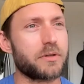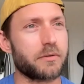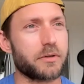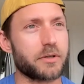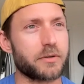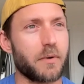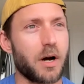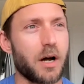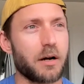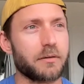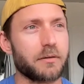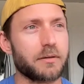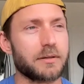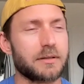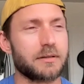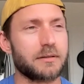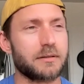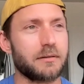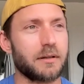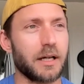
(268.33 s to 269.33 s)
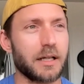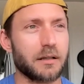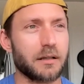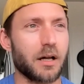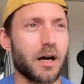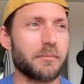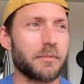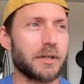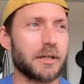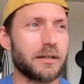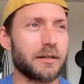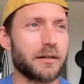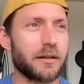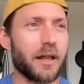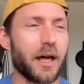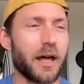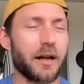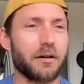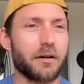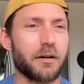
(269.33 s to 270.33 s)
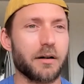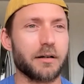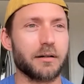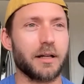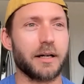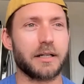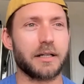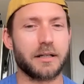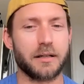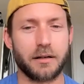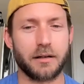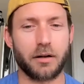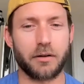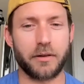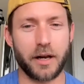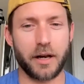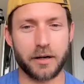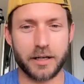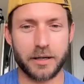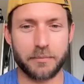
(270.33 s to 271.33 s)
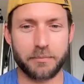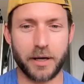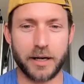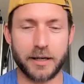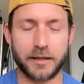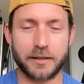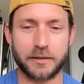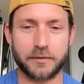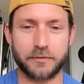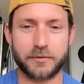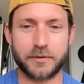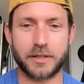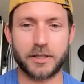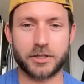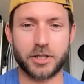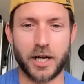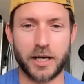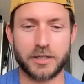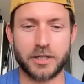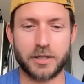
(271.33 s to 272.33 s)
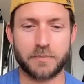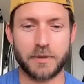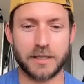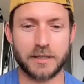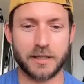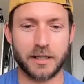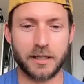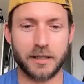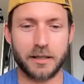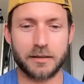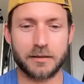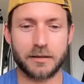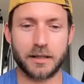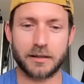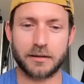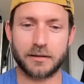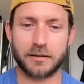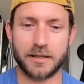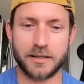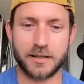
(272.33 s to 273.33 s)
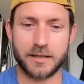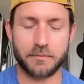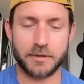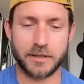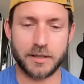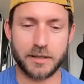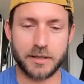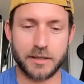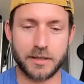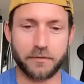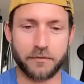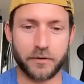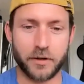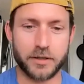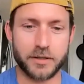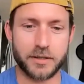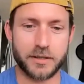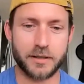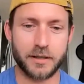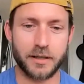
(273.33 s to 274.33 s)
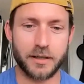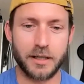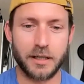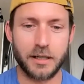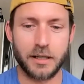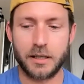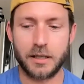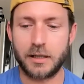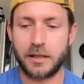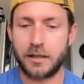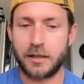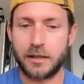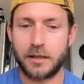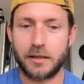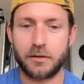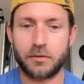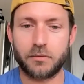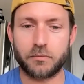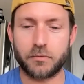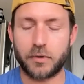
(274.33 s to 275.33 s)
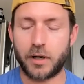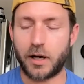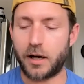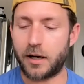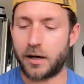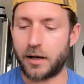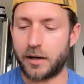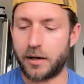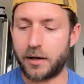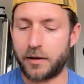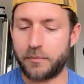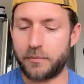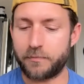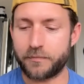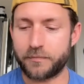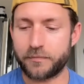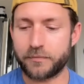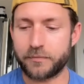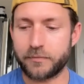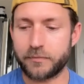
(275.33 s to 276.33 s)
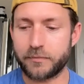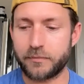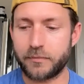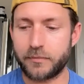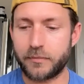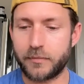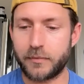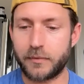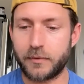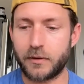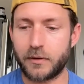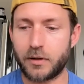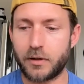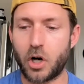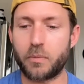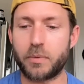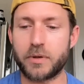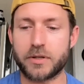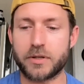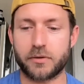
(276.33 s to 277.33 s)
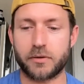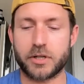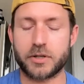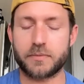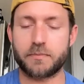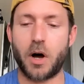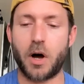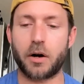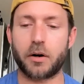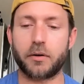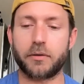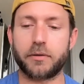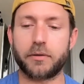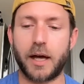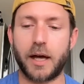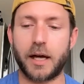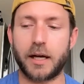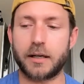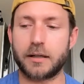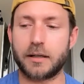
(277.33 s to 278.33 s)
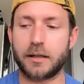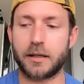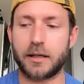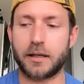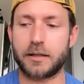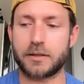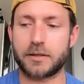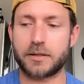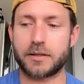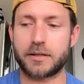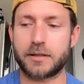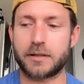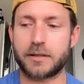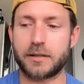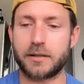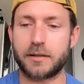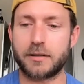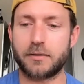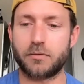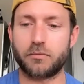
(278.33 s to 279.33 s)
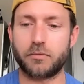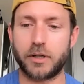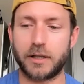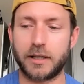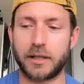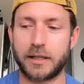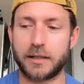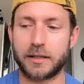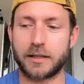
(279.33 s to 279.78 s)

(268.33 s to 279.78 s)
source models like Llama that are competitive to ChatGPT. Like this seems to be the first open source model that is really